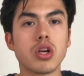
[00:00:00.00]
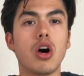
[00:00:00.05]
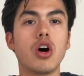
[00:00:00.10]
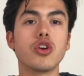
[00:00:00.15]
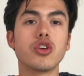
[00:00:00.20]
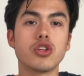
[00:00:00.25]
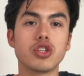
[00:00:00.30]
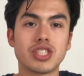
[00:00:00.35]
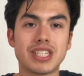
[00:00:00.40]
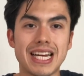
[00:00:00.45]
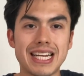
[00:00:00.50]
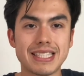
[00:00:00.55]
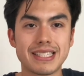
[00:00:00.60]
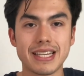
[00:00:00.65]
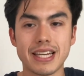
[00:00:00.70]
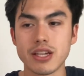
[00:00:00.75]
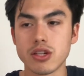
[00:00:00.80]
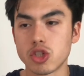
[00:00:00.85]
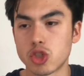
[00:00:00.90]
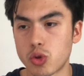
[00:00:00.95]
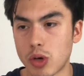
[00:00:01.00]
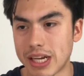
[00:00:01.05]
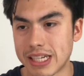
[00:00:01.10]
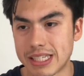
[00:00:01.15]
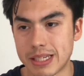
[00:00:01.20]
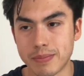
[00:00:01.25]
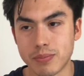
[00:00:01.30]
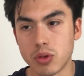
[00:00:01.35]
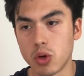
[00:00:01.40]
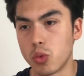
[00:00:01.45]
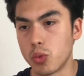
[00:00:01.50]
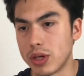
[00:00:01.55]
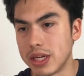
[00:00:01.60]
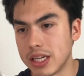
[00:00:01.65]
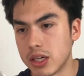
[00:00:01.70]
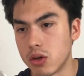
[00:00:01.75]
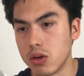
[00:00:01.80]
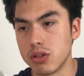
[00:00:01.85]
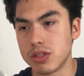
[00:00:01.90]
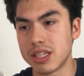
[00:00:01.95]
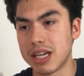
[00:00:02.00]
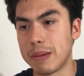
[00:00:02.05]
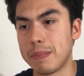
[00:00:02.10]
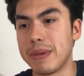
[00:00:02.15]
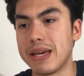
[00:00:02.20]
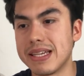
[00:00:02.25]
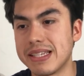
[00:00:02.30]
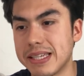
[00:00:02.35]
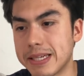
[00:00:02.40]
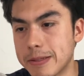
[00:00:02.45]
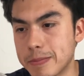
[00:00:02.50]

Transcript: on your chest and your tricep. Really good, amazing.